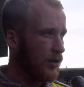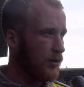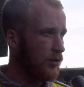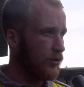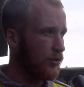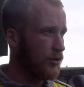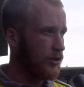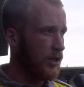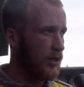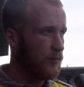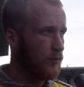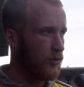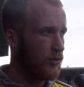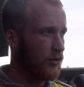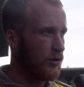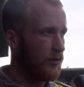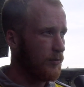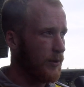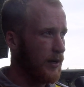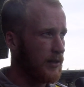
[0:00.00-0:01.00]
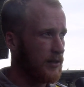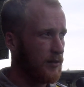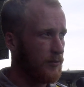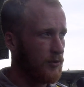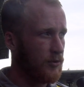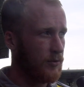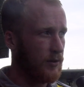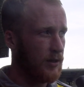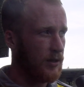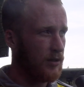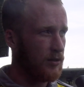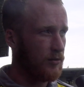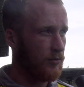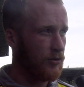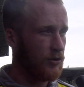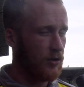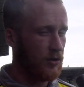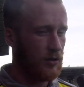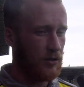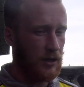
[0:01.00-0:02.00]
Lucas had one cut back them as well, and there
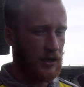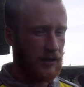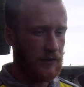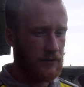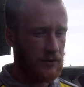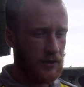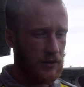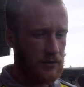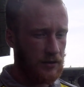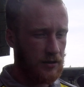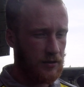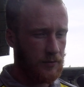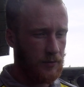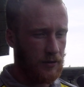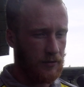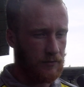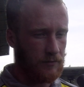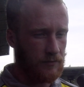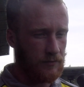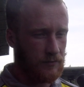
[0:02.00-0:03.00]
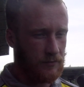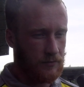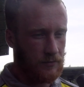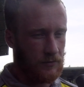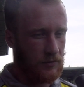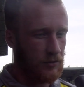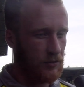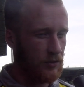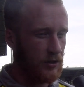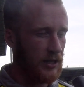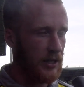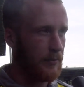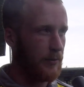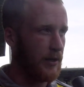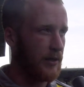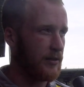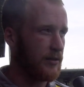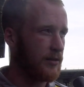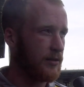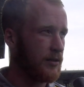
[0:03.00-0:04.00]
was other half chances, but sort of them
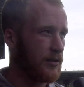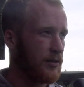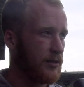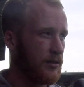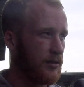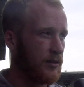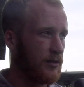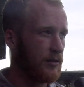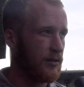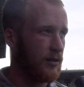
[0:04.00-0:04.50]
things,